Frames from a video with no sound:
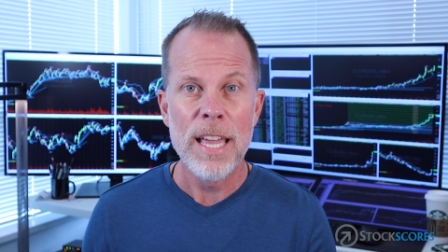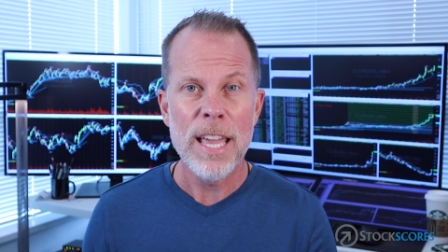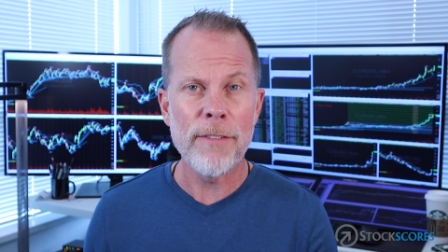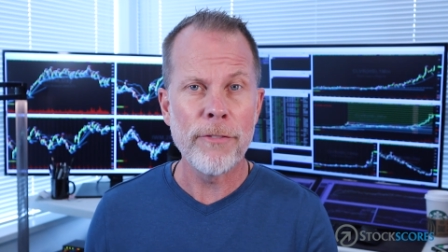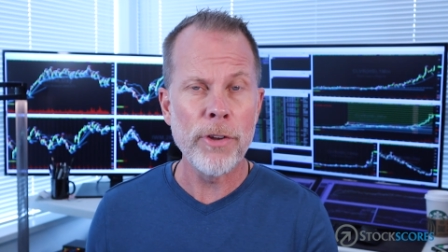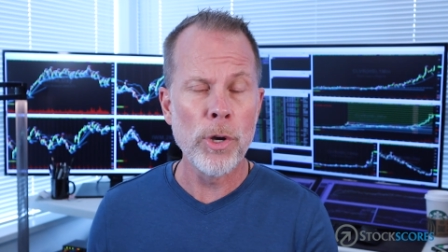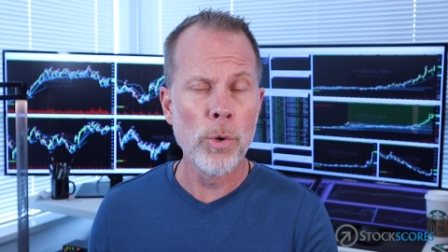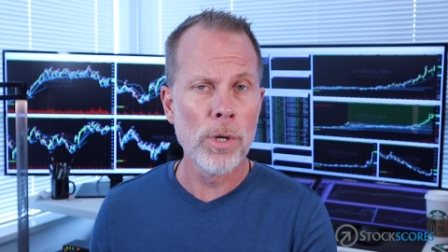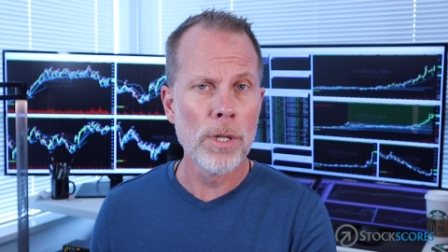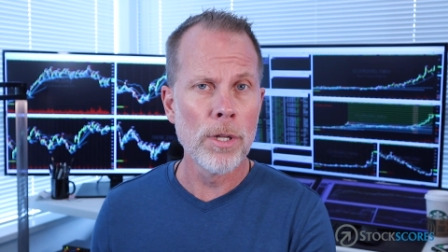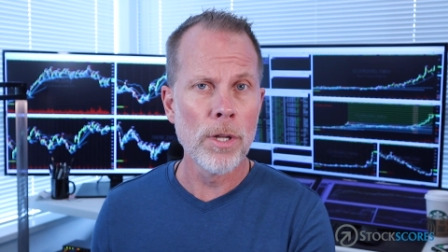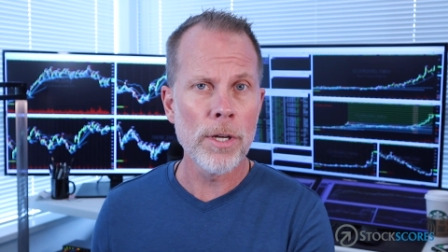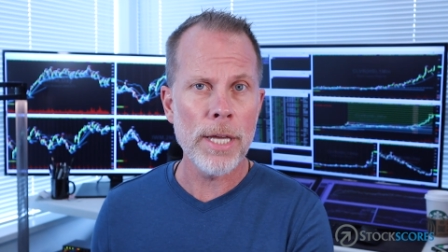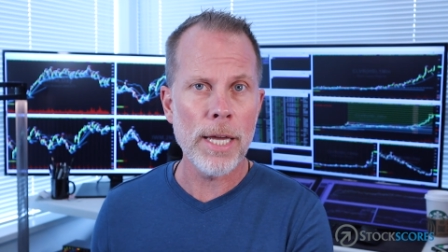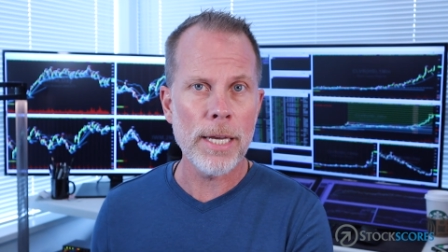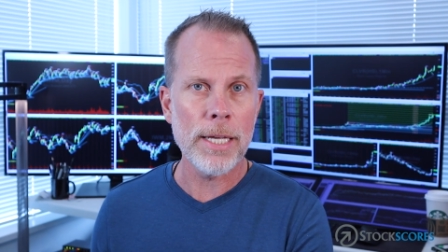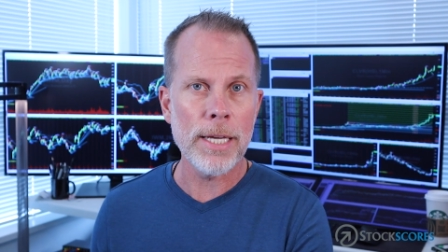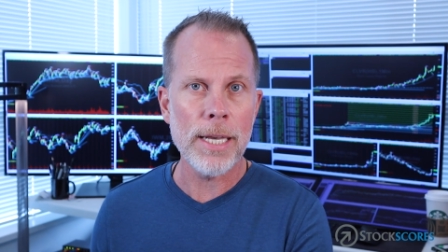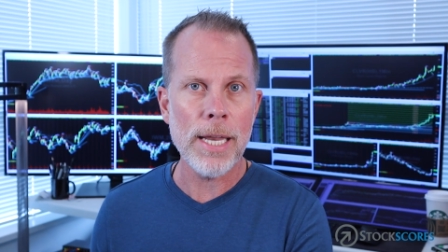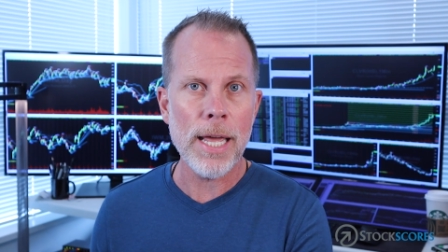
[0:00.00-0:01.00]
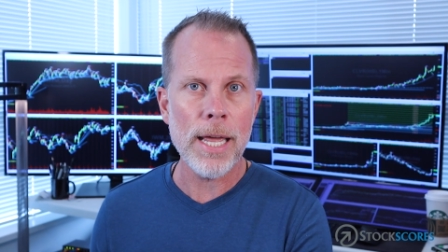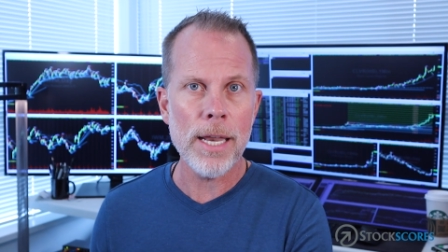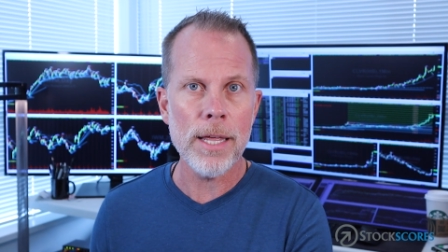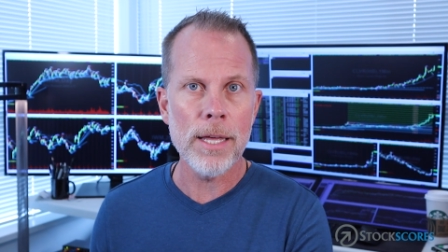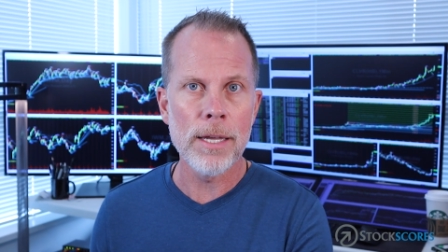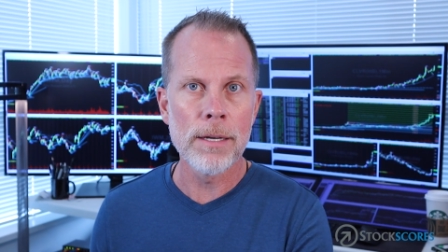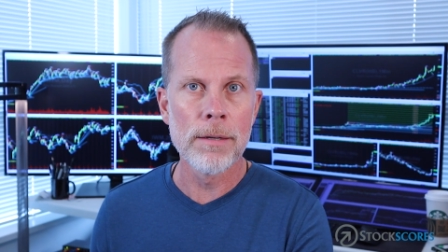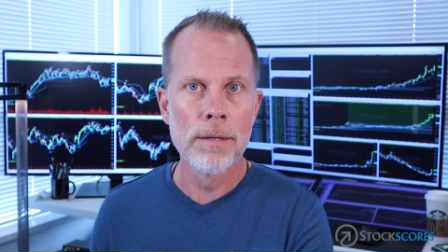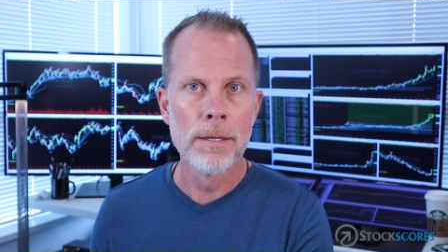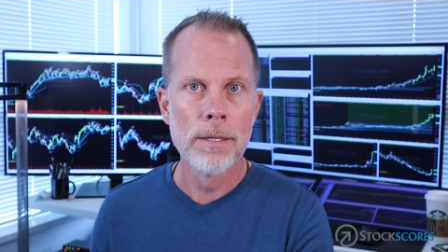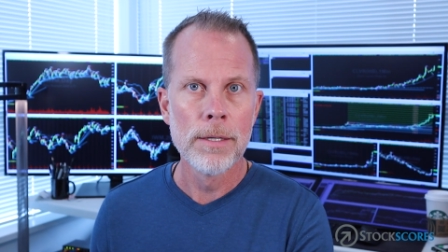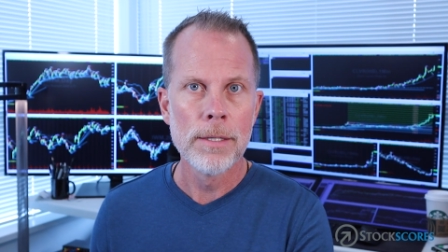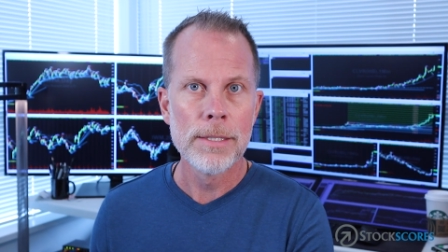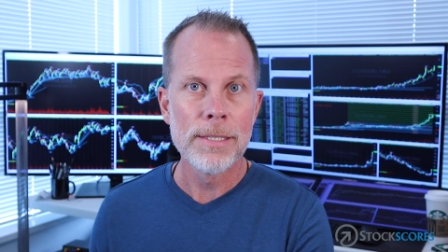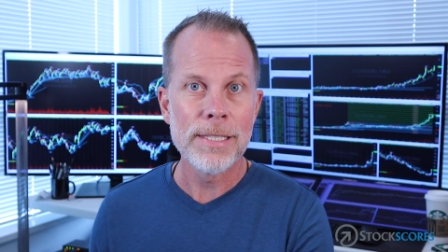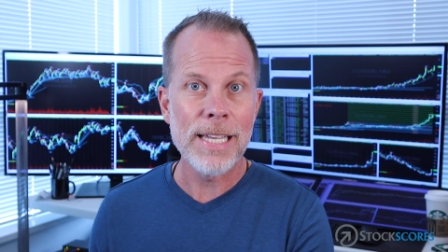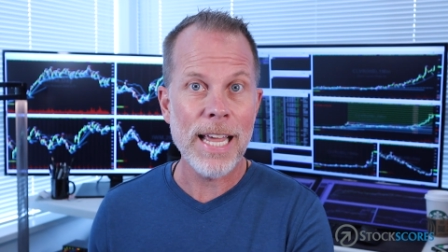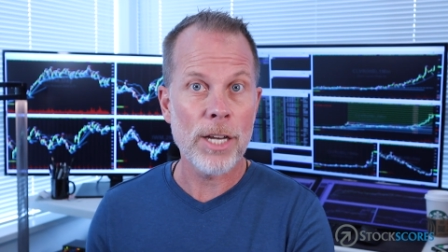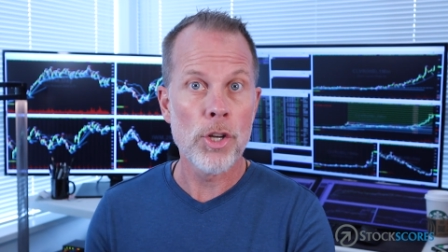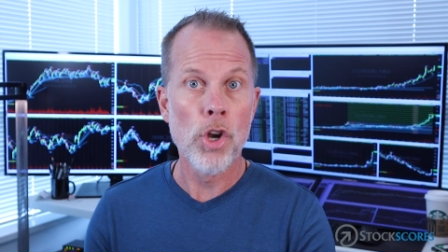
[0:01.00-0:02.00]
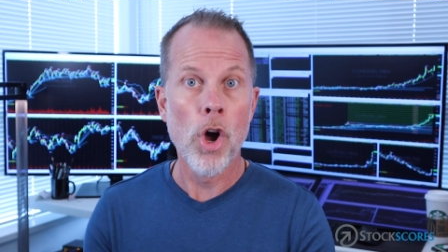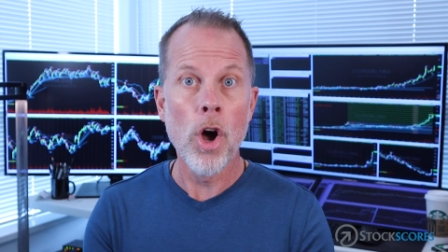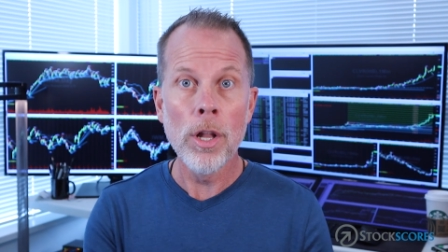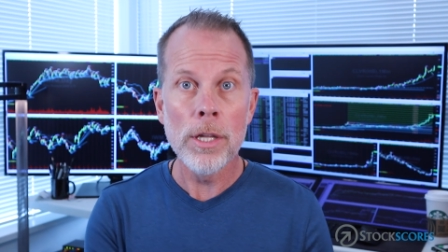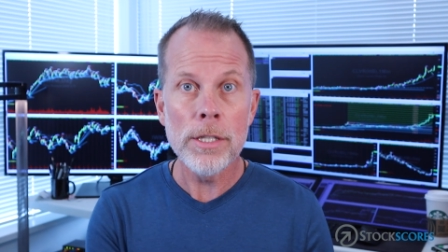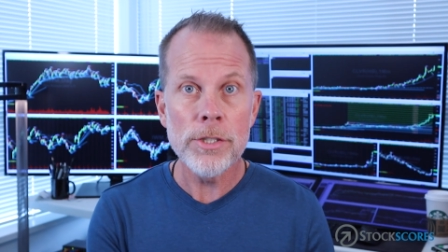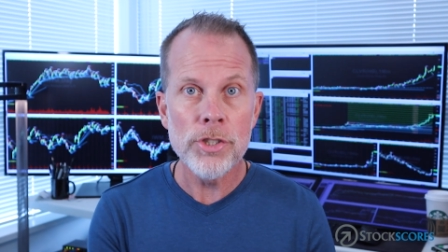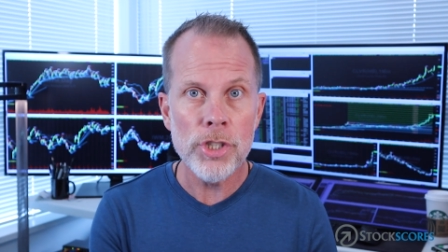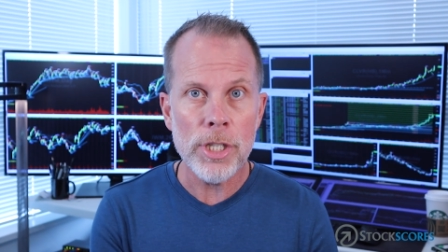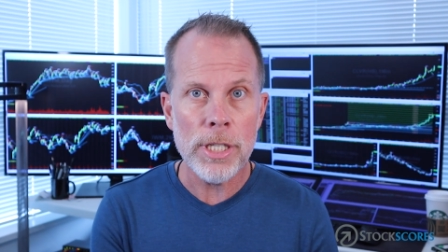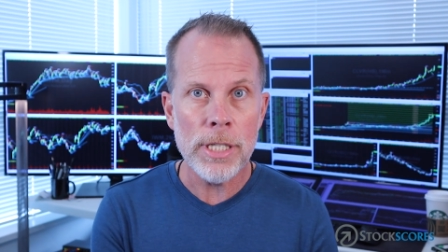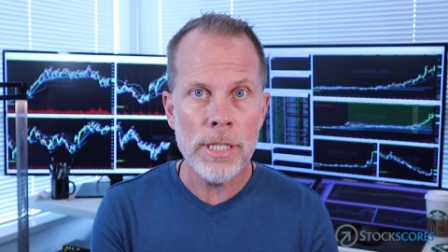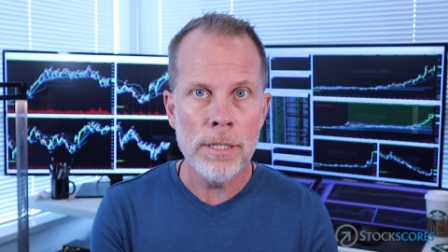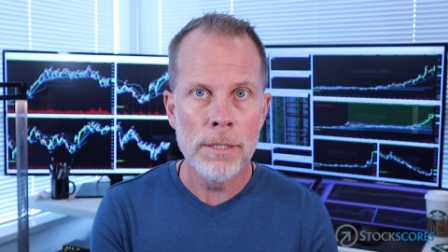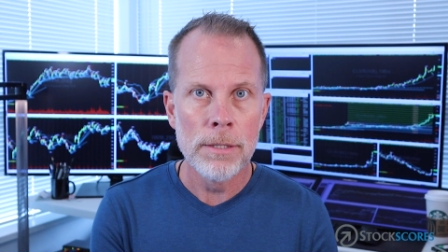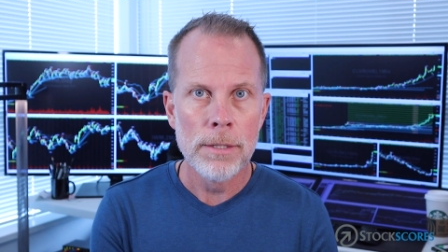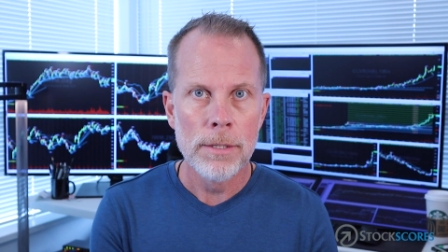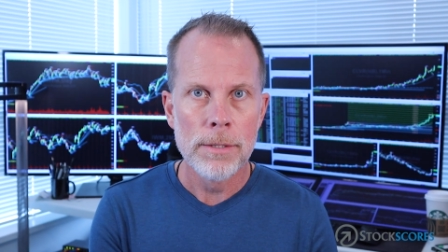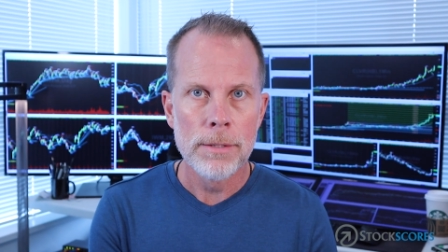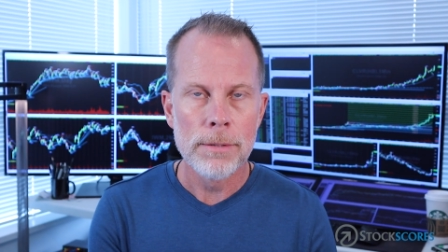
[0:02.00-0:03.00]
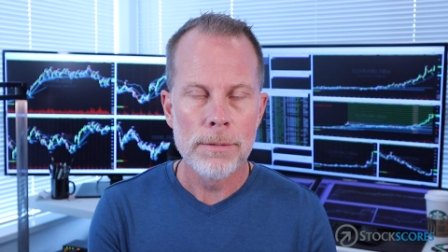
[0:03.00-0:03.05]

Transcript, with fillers: If you were to look at Canadian technology,